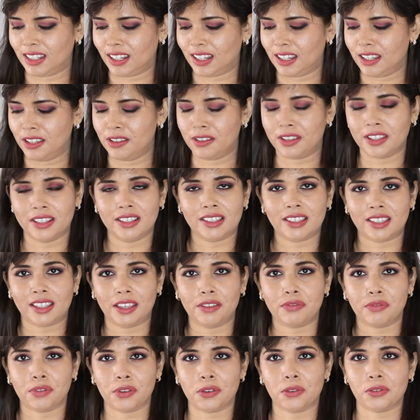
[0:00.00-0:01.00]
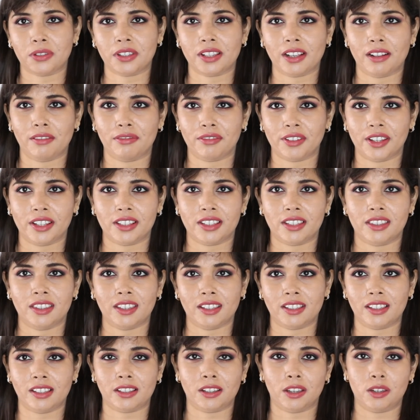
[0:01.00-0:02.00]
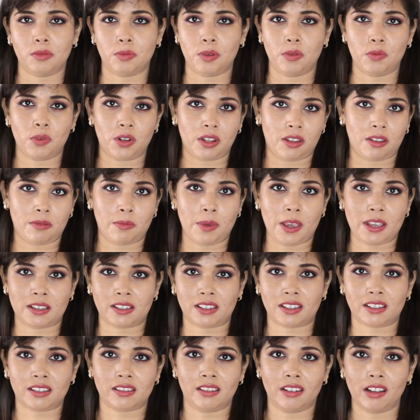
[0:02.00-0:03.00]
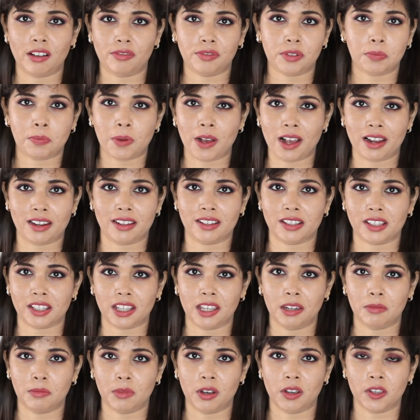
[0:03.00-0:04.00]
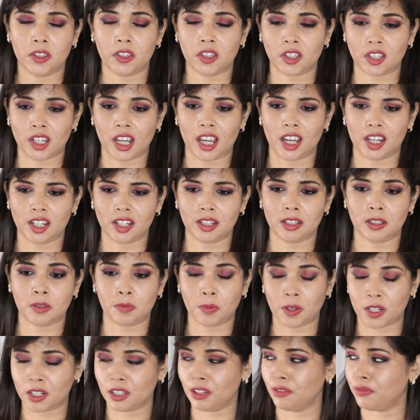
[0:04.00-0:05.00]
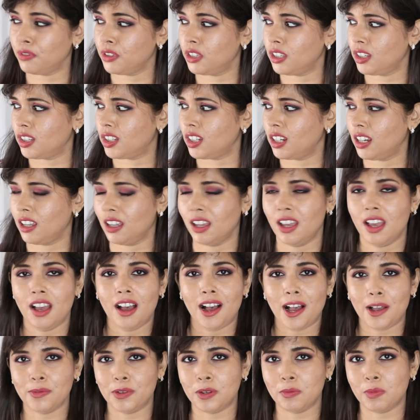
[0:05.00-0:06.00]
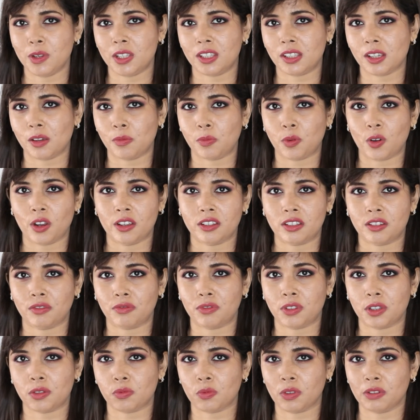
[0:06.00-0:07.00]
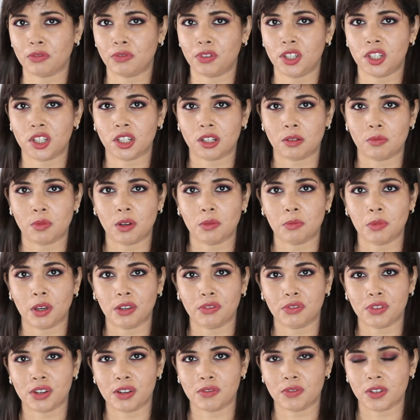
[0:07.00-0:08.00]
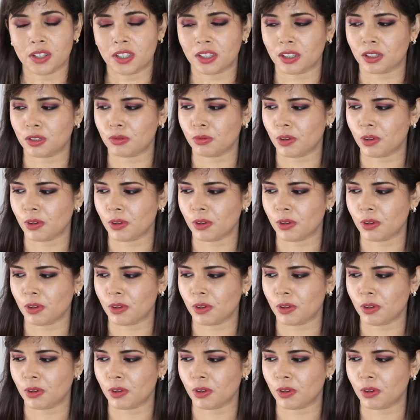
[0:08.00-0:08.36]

uh, you can see for yourself that this is going to be one of the best loved palettes in my stash, especially for this year. I wouldn't be surprised if this one featured among my favorites as